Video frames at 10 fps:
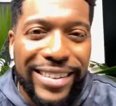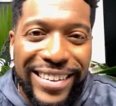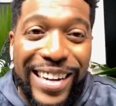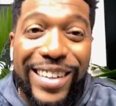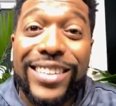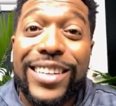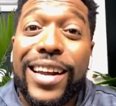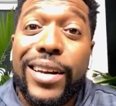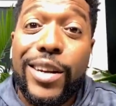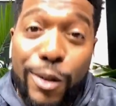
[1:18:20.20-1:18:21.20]
hmm
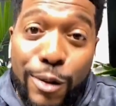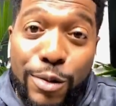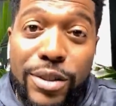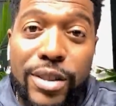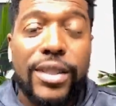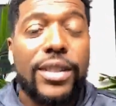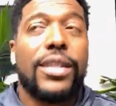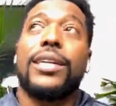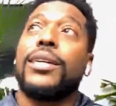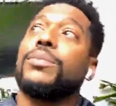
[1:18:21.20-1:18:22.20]
because I know
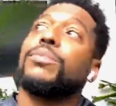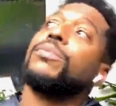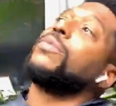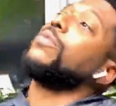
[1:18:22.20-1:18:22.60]
I gotta